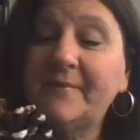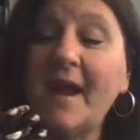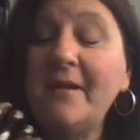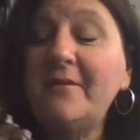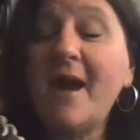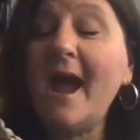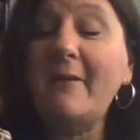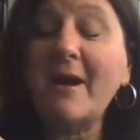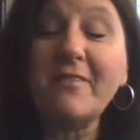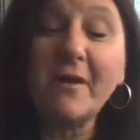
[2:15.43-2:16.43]
I don't know
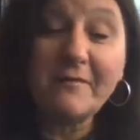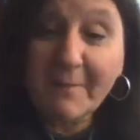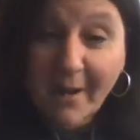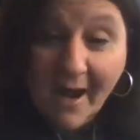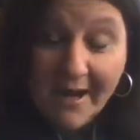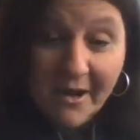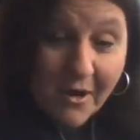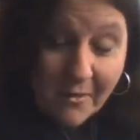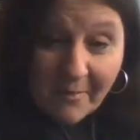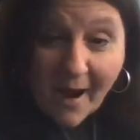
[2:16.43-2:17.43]
how I thought of a pine
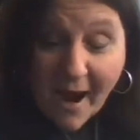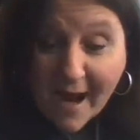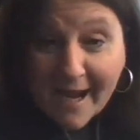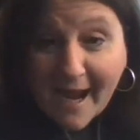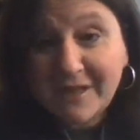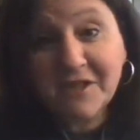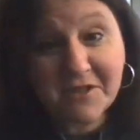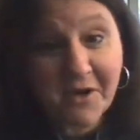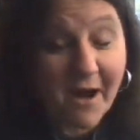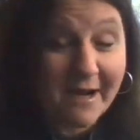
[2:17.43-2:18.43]
cone pie. I
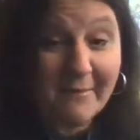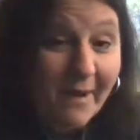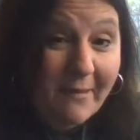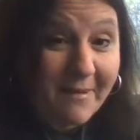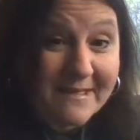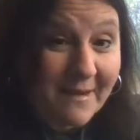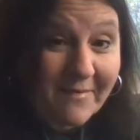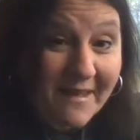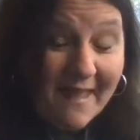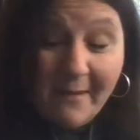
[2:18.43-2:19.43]
just thought it might be
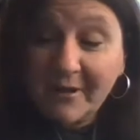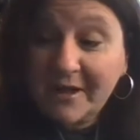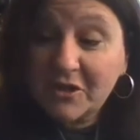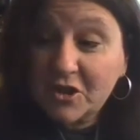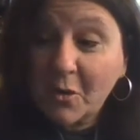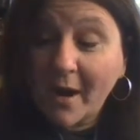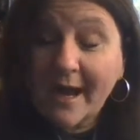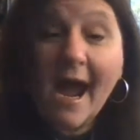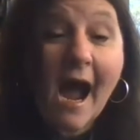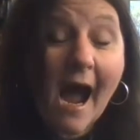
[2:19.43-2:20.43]
something they would
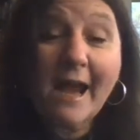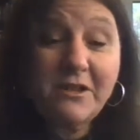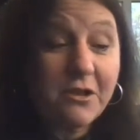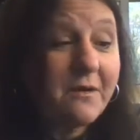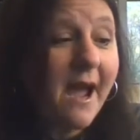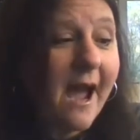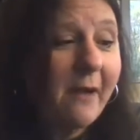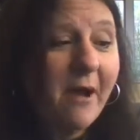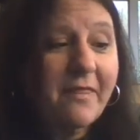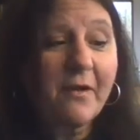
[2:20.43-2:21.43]
enjoy. I do know
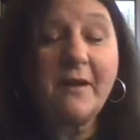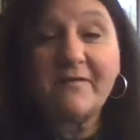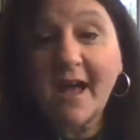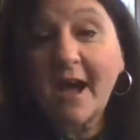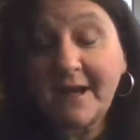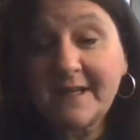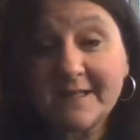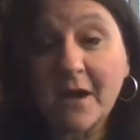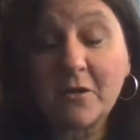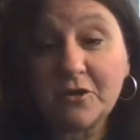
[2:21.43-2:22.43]
how I thought of the
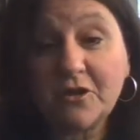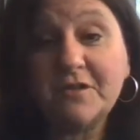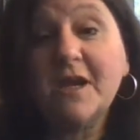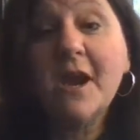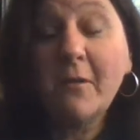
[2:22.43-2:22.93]
honeysuckle juice.